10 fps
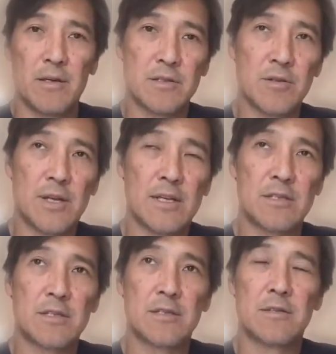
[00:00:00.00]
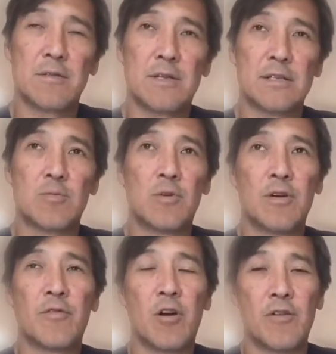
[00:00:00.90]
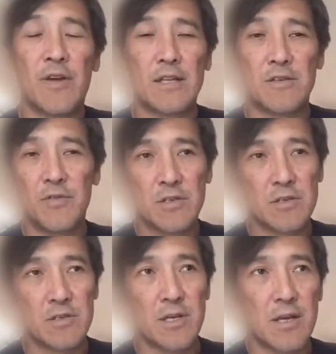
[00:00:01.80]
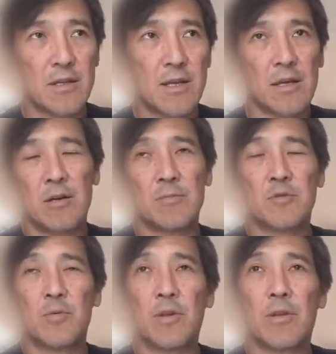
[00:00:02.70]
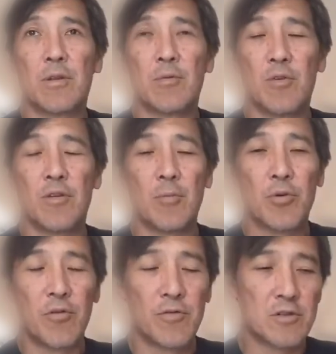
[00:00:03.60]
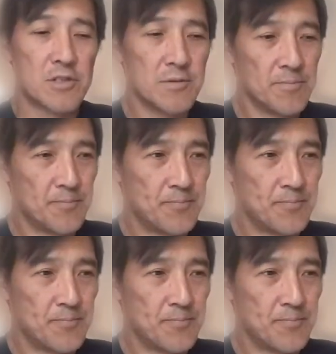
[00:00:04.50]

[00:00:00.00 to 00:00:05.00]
So that's one of our advanced features that come with our Pro version.